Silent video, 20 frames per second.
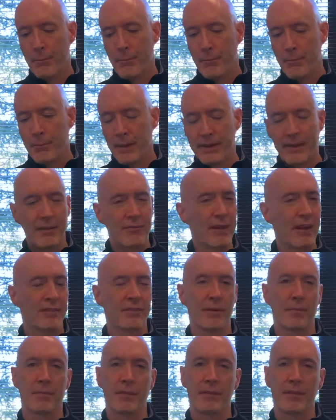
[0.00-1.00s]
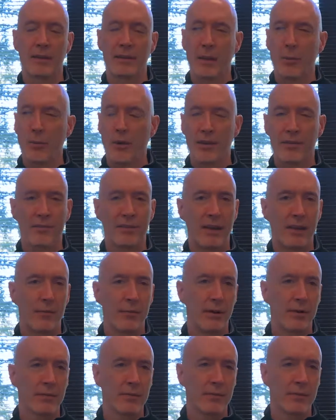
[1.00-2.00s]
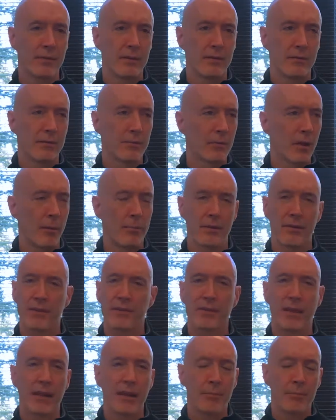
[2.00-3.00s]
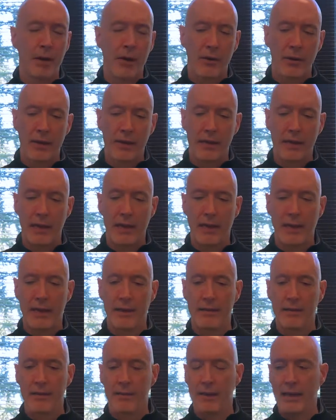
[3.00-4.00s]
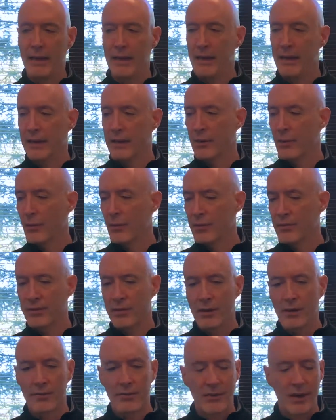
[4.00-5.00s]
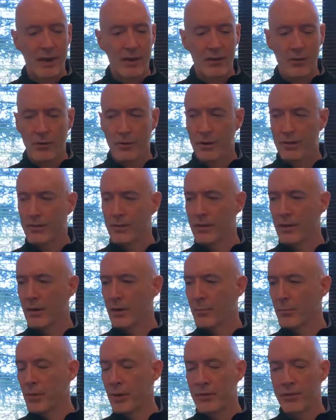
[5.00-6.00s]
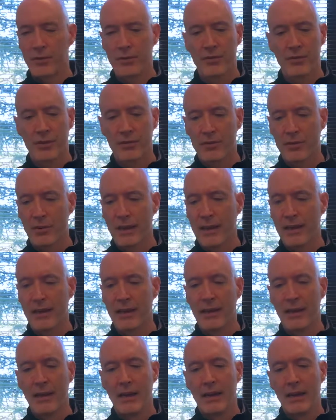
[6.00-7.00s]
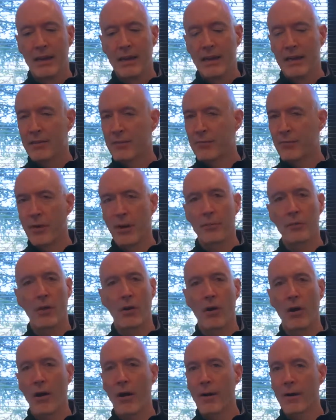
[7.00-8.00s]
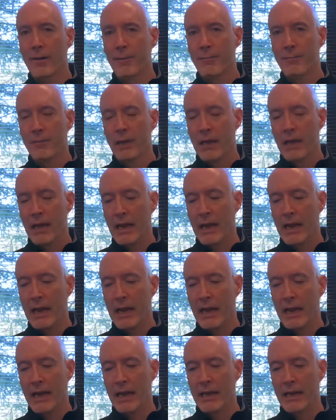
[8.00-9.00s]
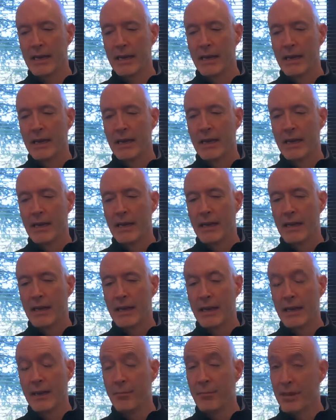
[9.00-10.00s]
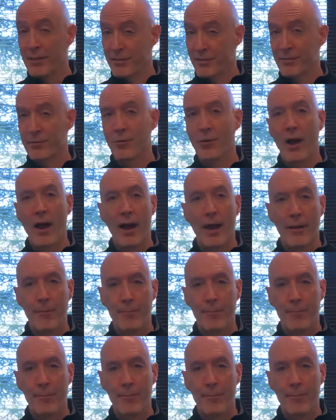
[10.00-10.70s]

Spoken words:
But they've got something that they want to say about this couple that's getting married, and they, it's their friend or it's their brother or sister, and it's from the heart, and it makes us cry.